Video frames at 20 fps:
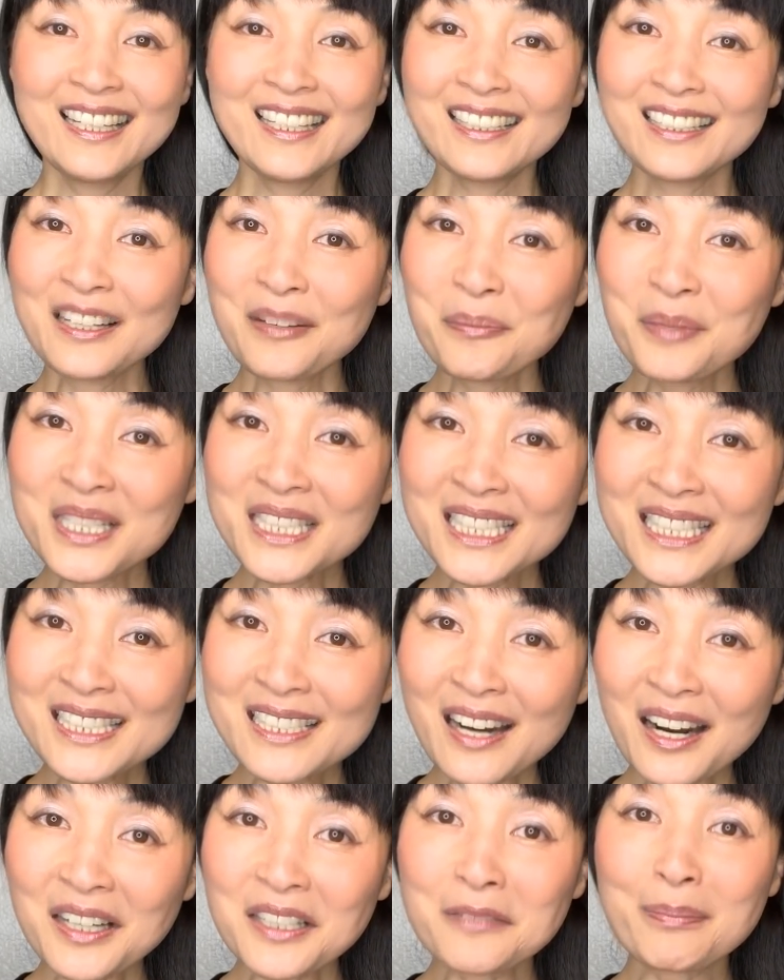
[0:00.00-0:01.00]
Let me
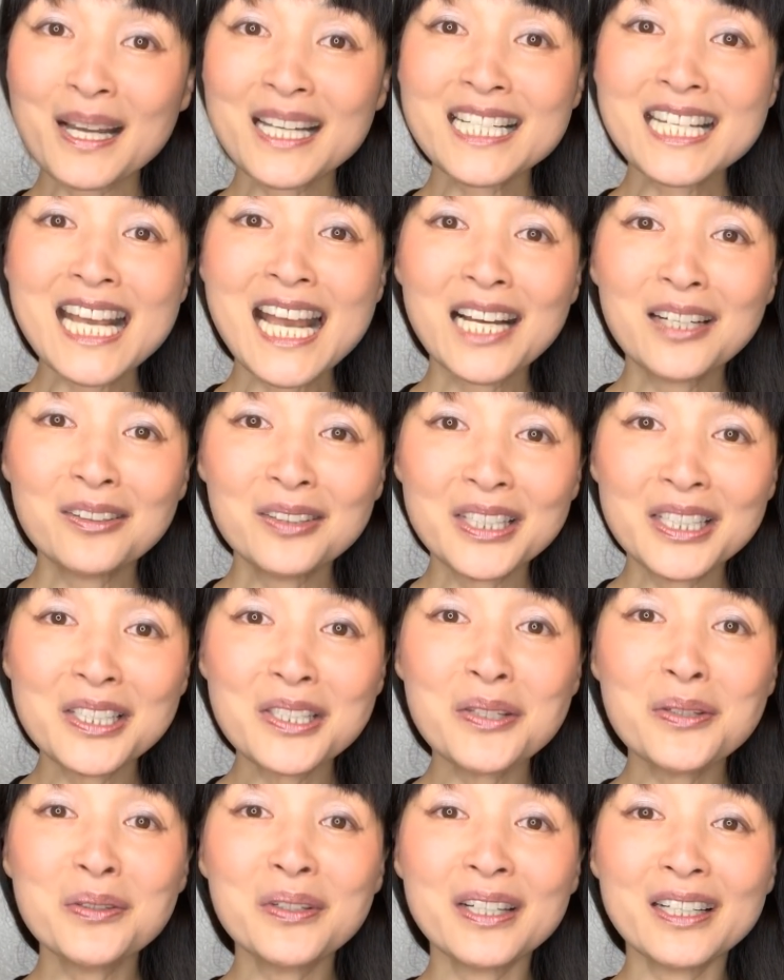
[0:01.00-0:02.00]
start by telling
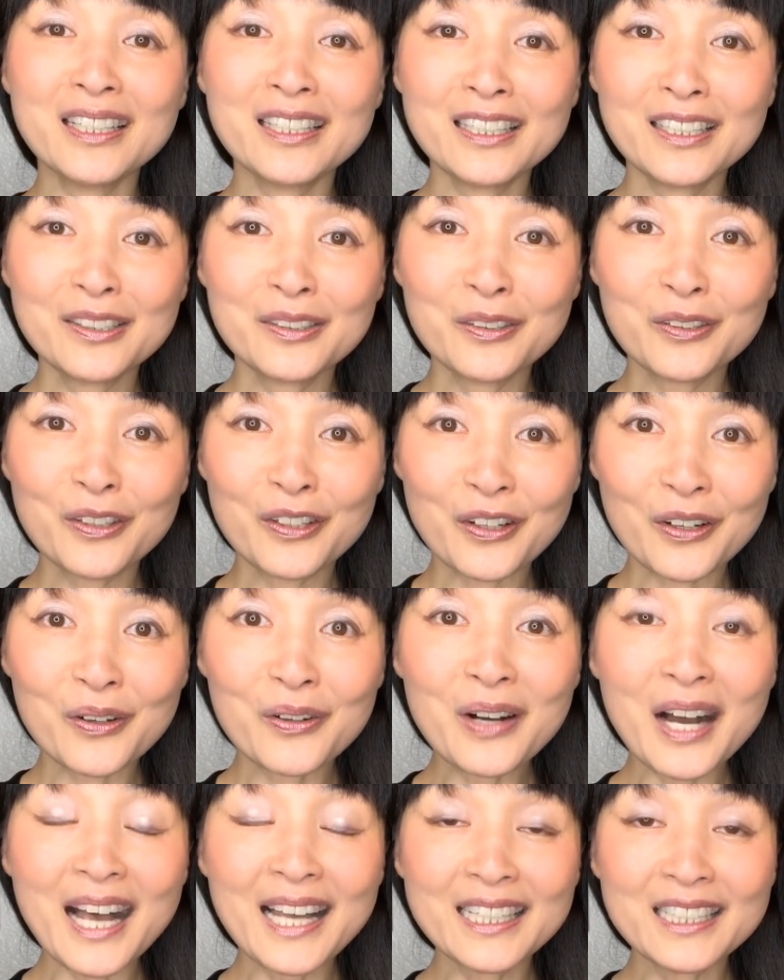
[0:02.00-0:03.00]
you a little
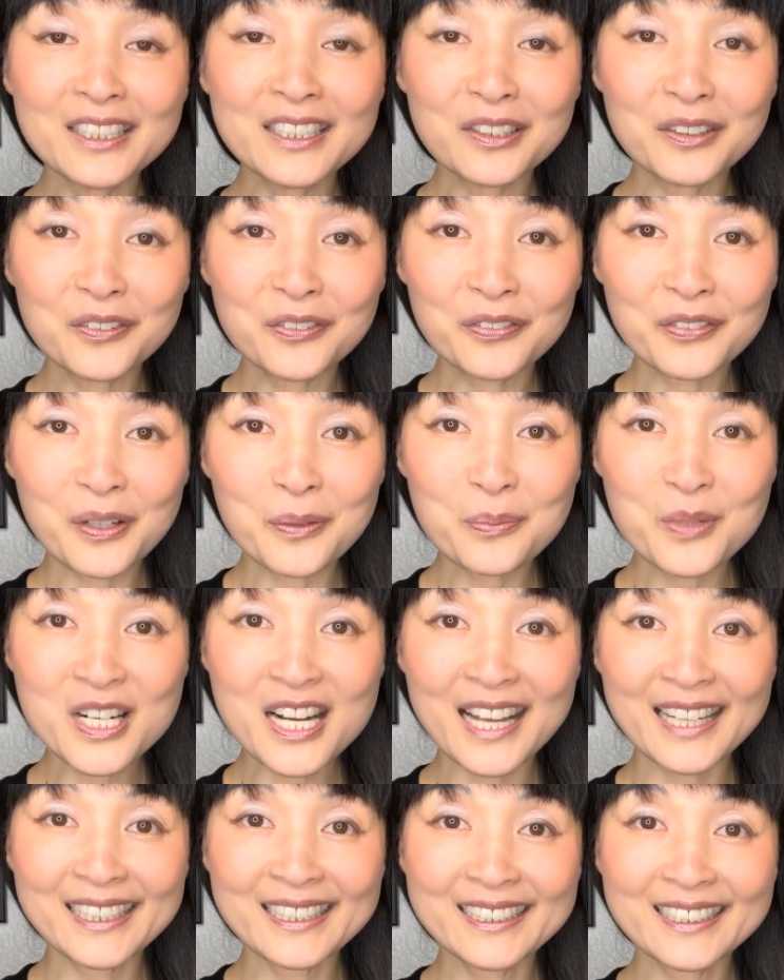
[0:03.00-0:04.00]
girl I know from
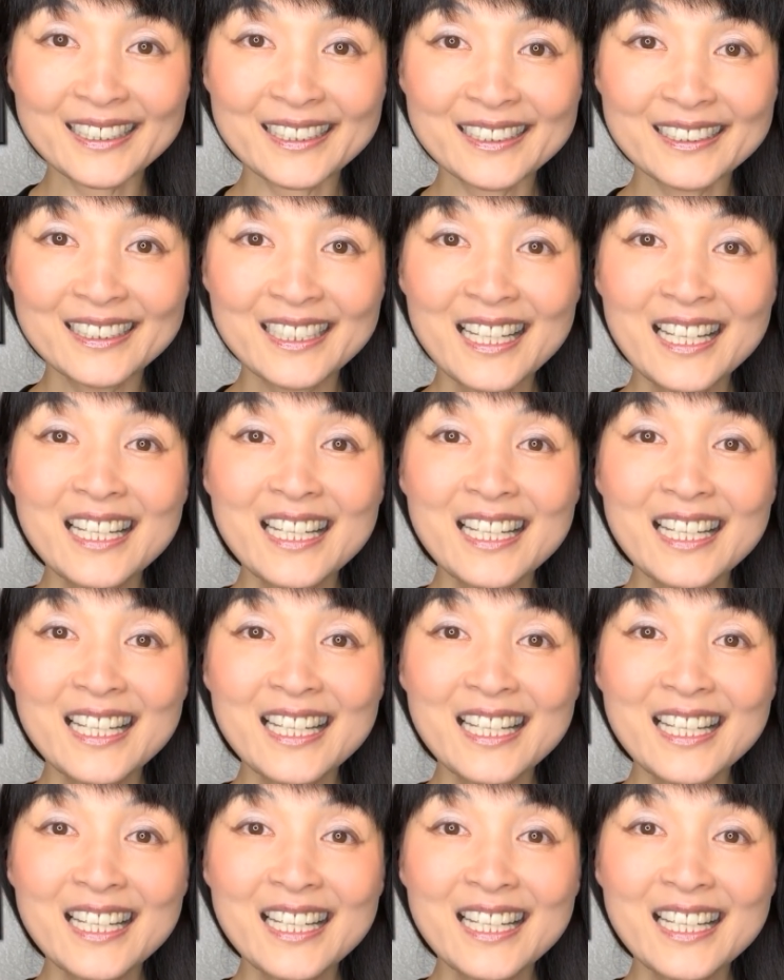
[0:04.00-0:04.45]
China.